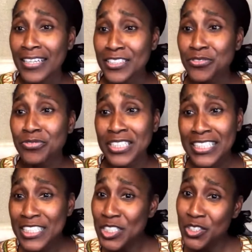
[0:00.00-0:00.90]
It's
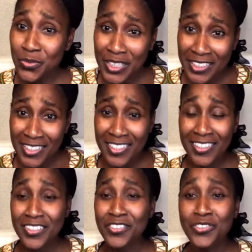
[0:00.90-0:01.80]
really sweet.
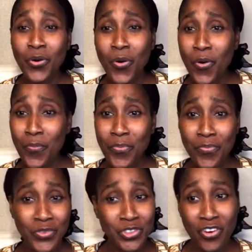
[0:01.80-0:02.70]
It's so
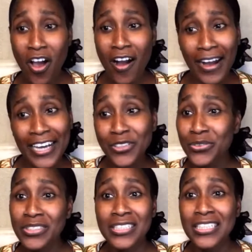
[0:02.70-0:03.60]
strong. I
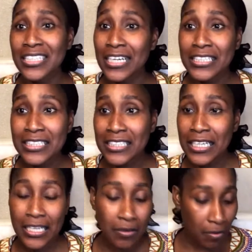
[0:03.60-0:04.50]
don't need
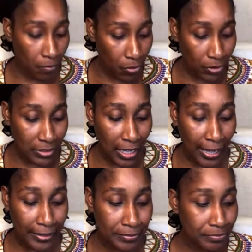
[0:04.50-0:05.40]
anything more
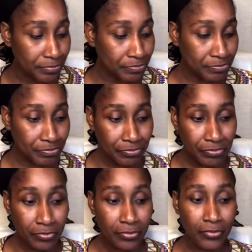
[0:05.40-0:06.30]
than
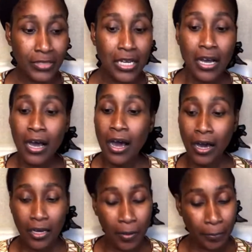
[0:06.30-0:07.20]

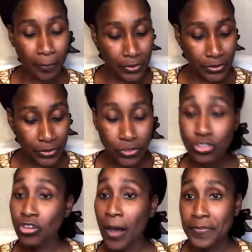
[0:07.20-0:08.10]
a
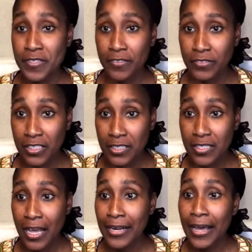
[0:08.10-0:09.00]
couple drops of
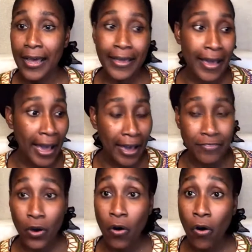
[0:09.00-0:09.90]
this. And
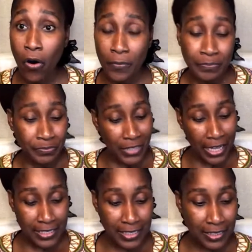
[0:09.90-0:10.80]

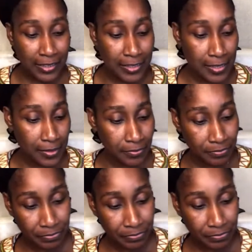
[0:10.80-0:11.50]
I'll say this.